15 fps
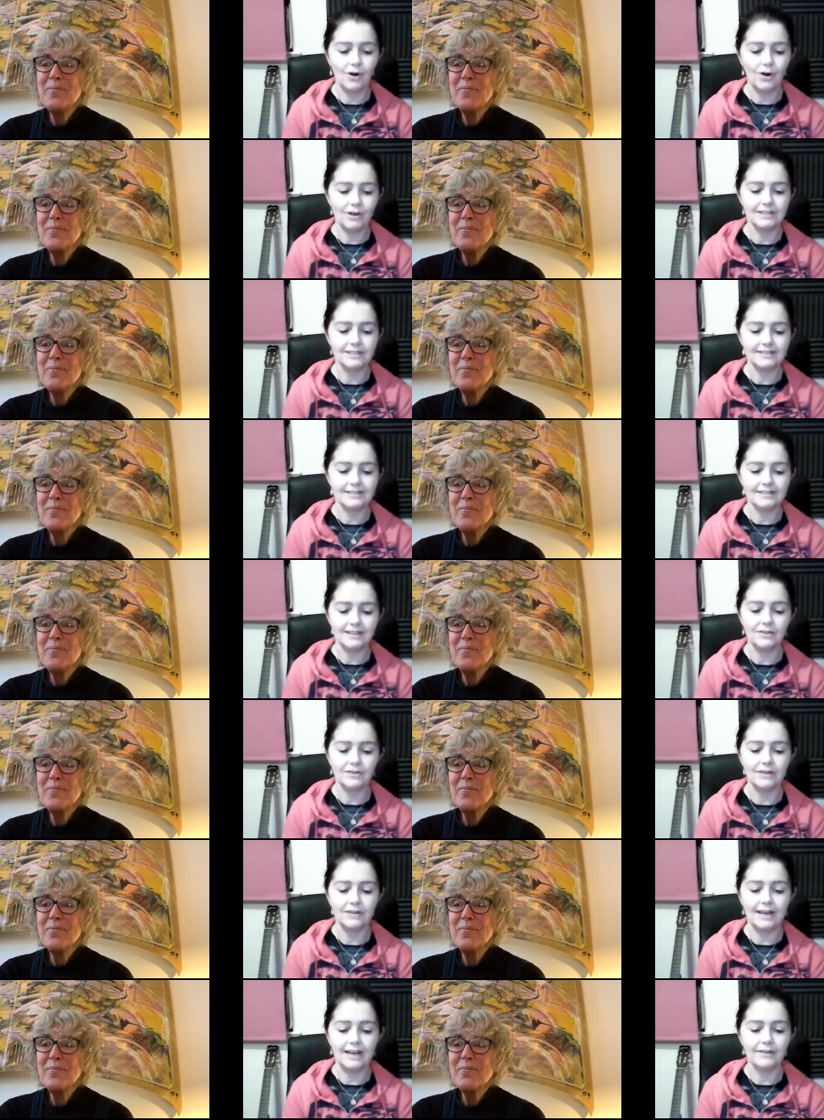Speaker 1: Holland Tunnel
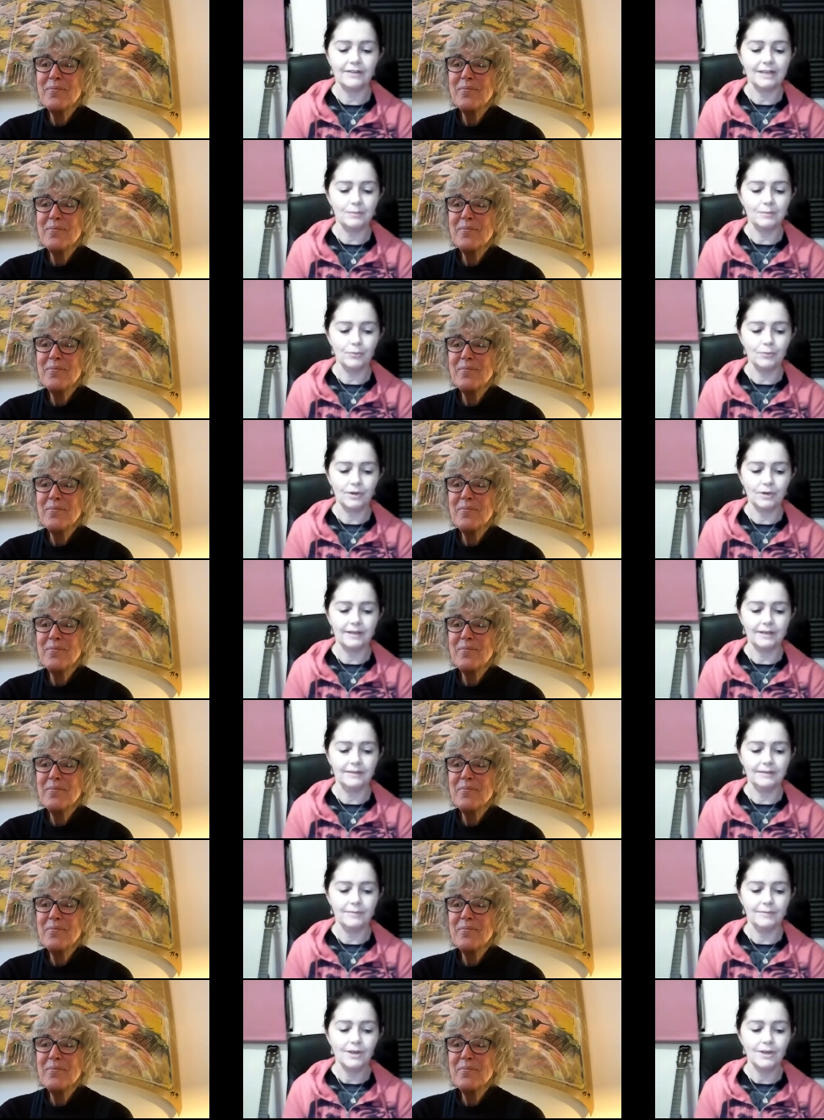Gallery in Brooklyn,
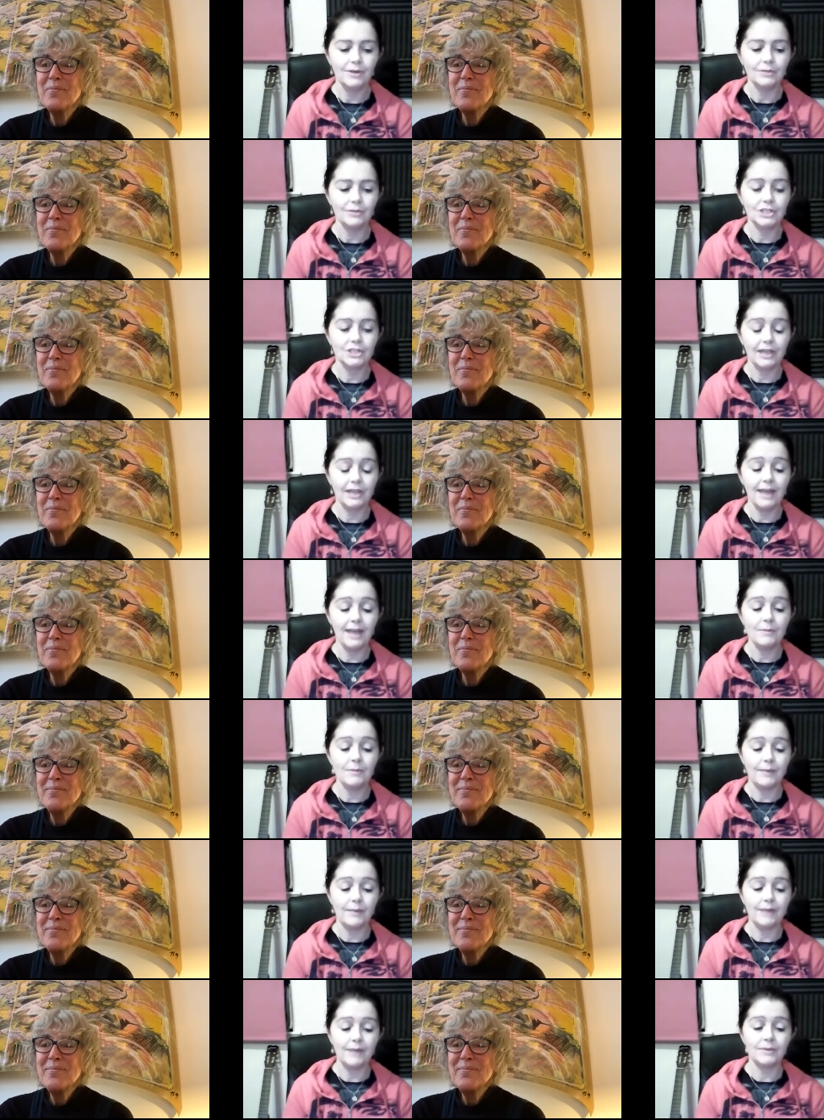which came
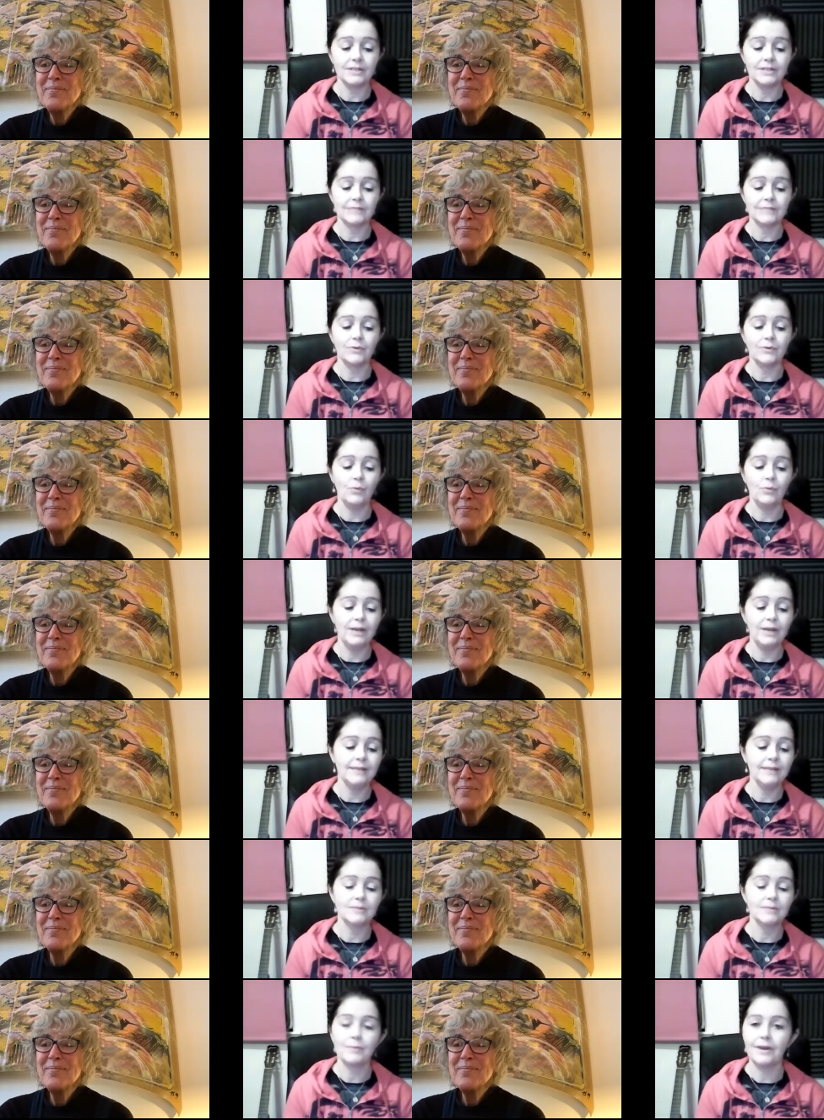about because of a
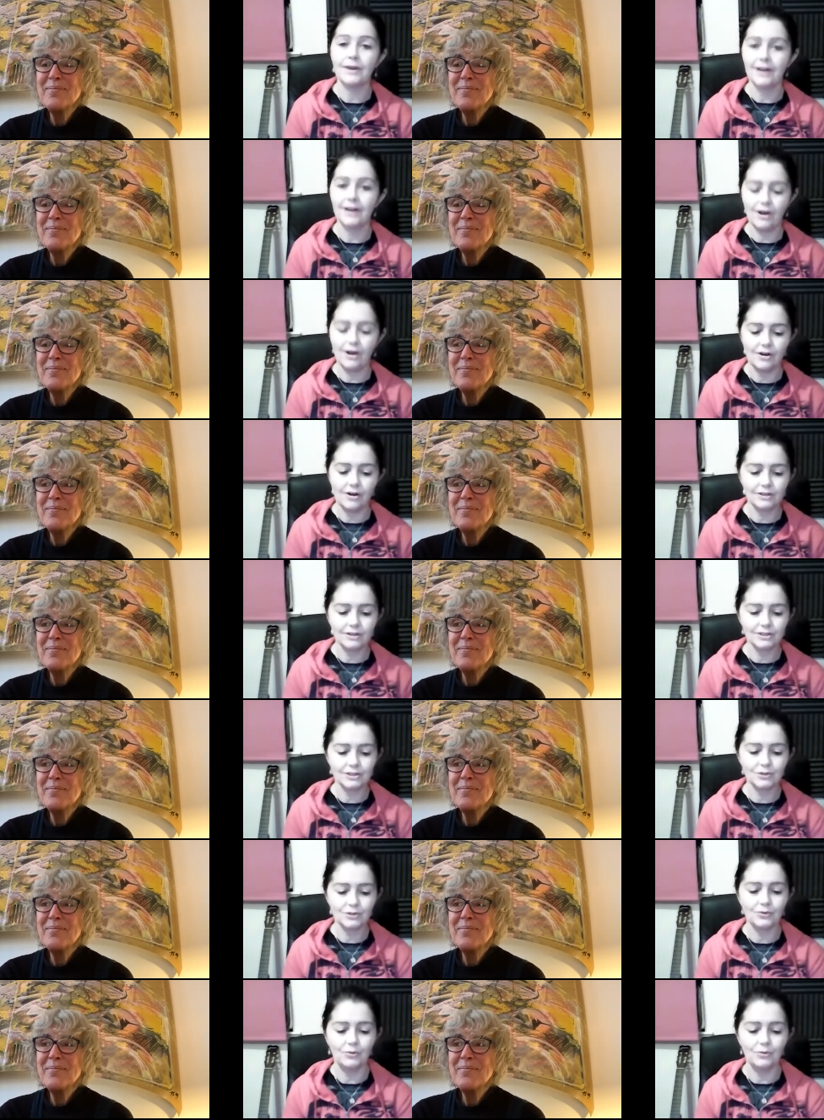Williamsburg art
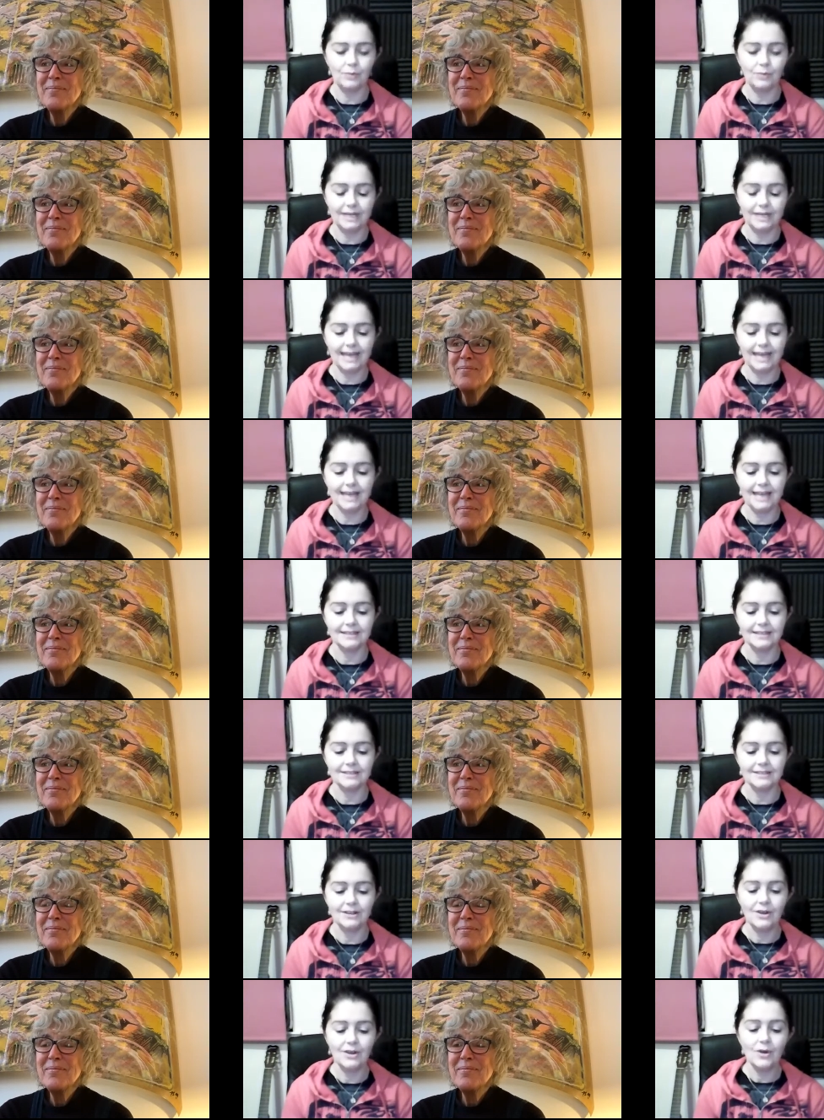tour weekend.
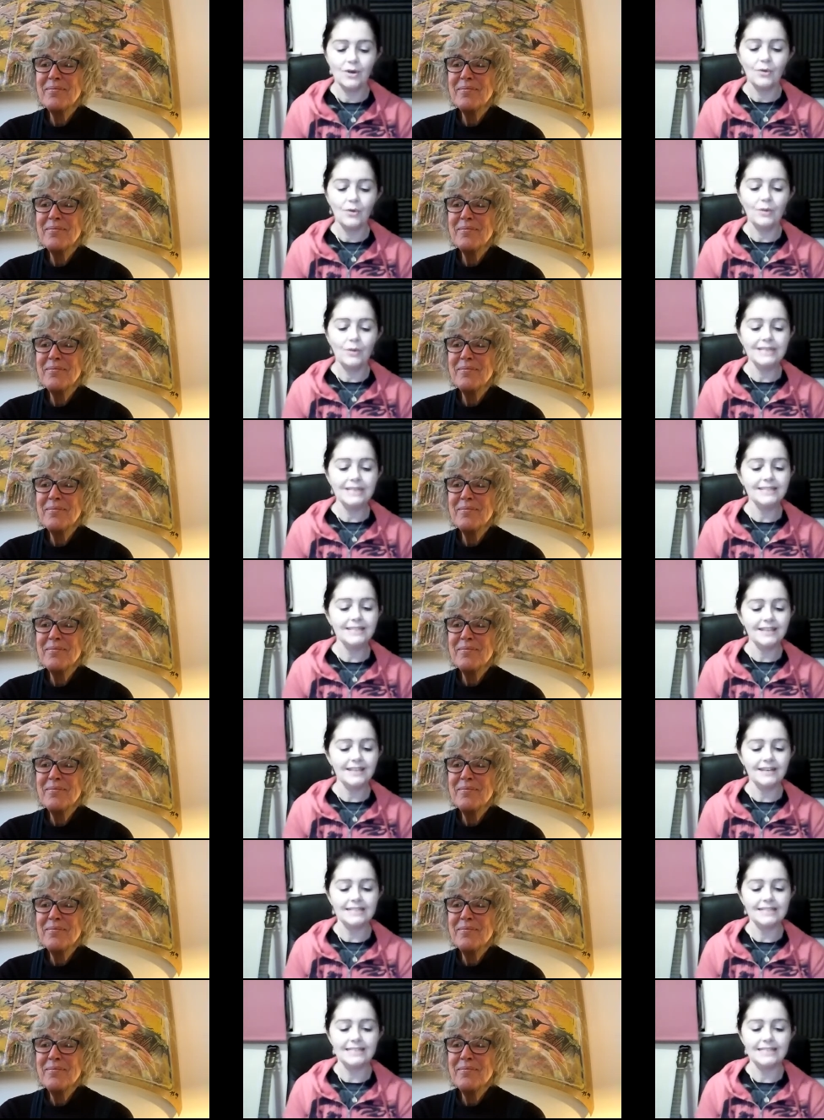When did the
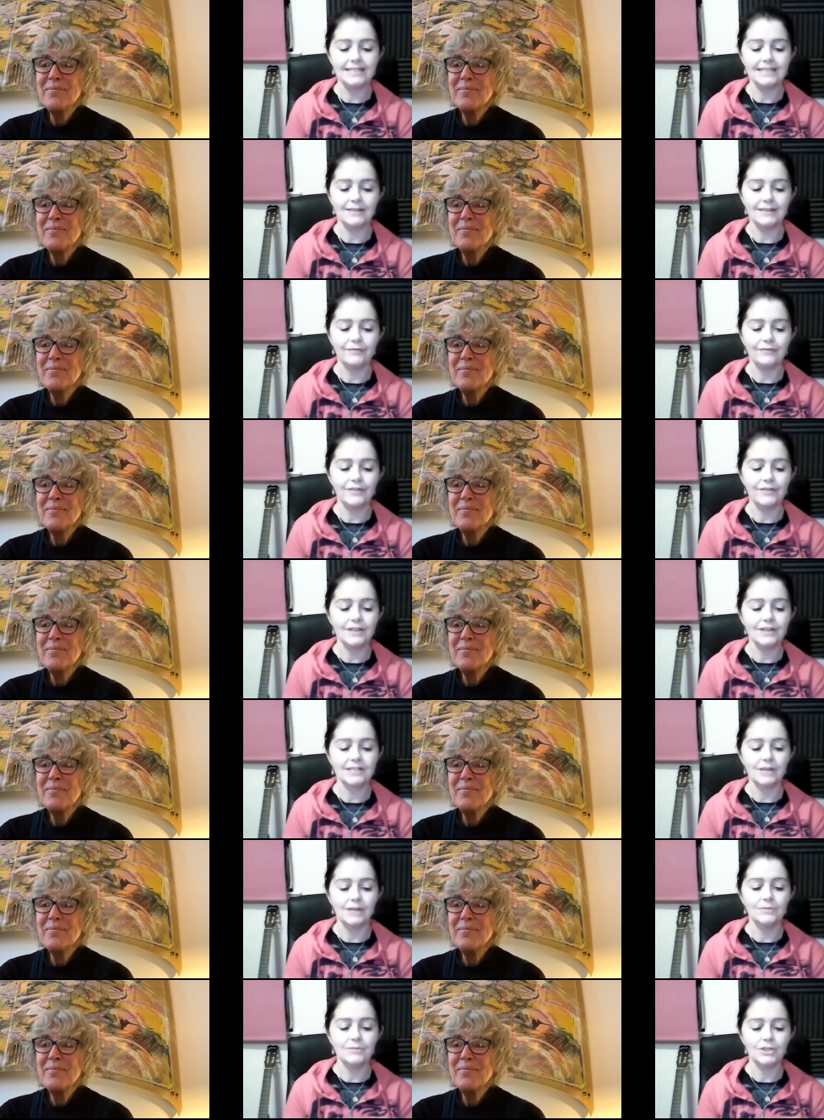idea first
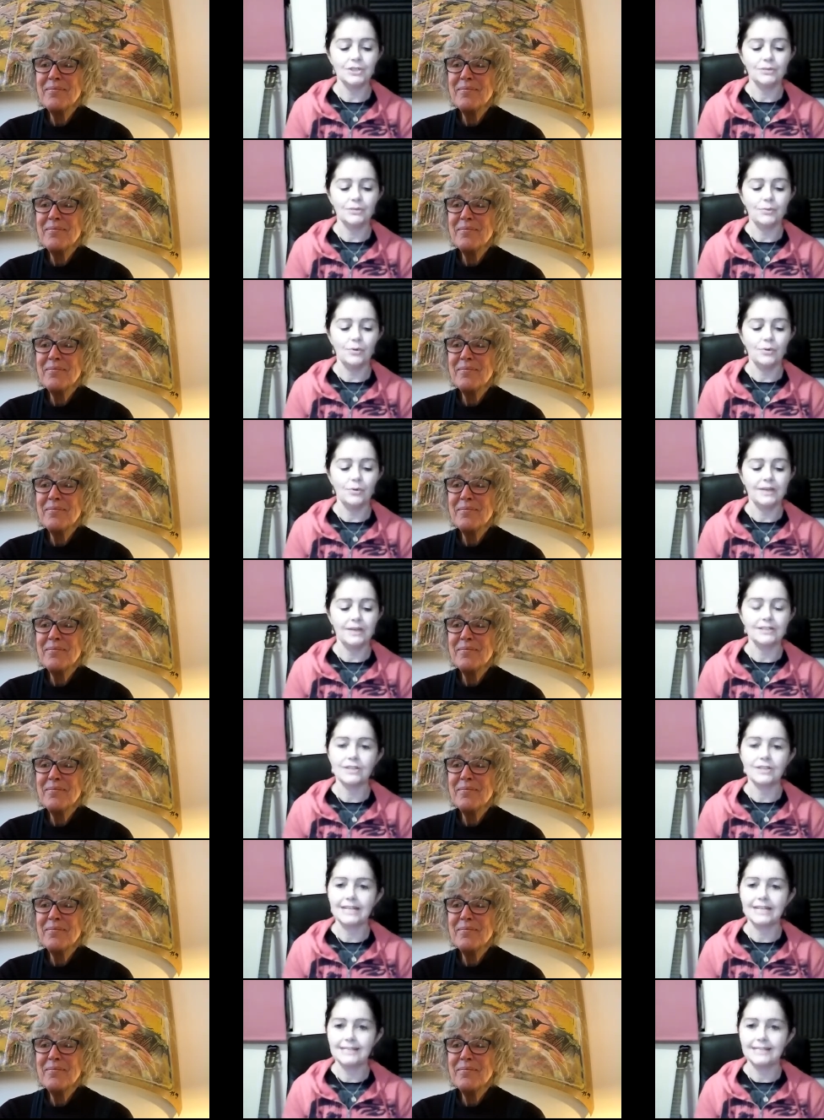come to you, Pauline,
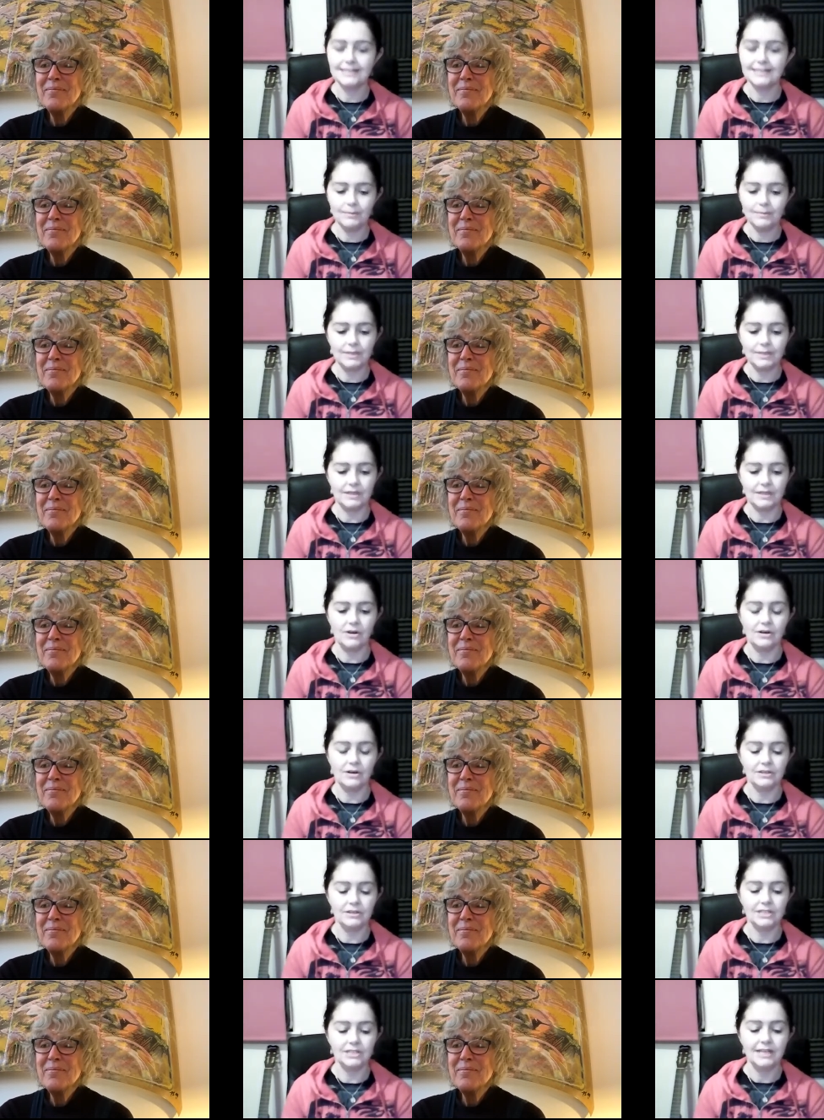to exhibit
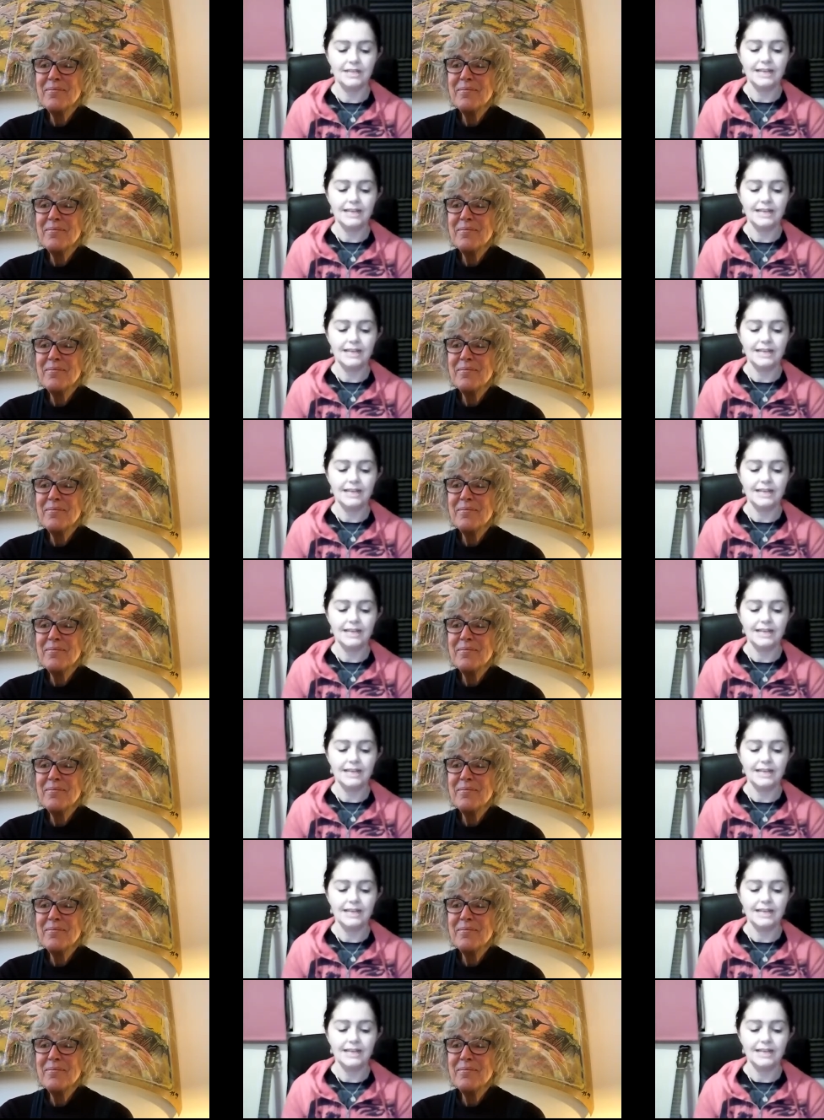art?